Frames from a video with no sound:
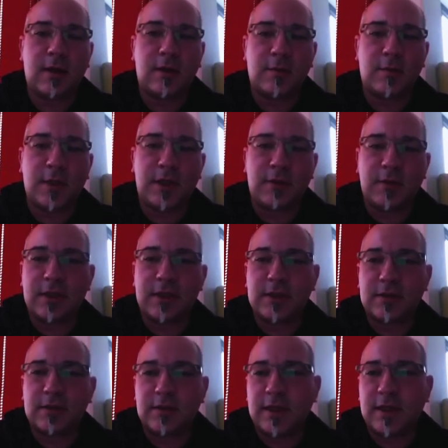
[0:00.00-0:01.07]
metrics
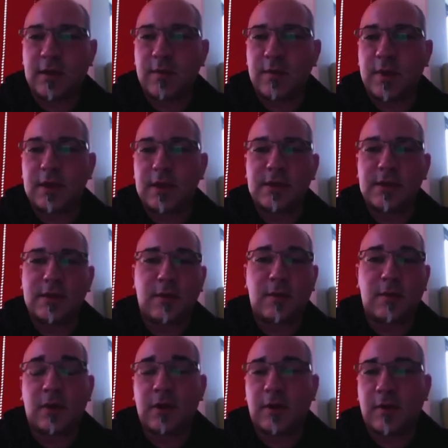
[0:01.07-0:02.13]
databases,
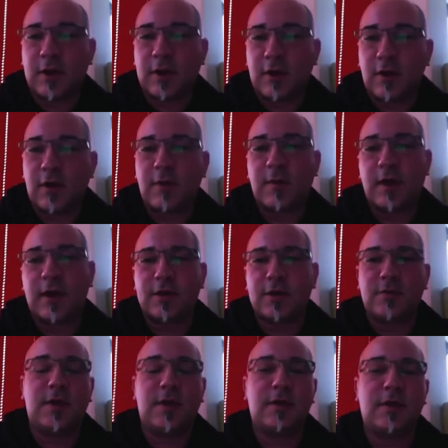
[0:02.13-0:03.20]
about our log
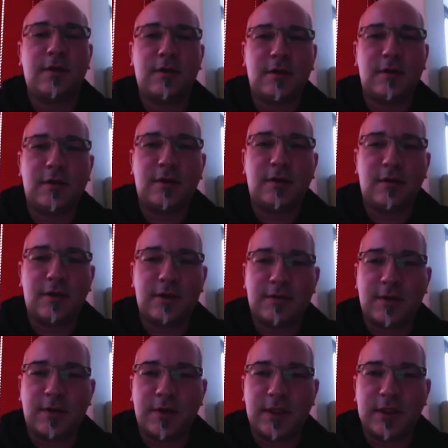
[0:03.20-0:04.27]
management. It's
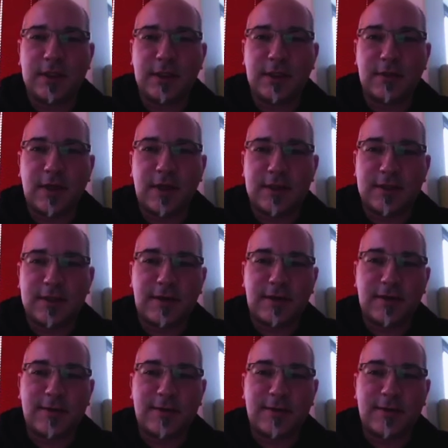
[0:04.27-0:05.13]
very easy to get started.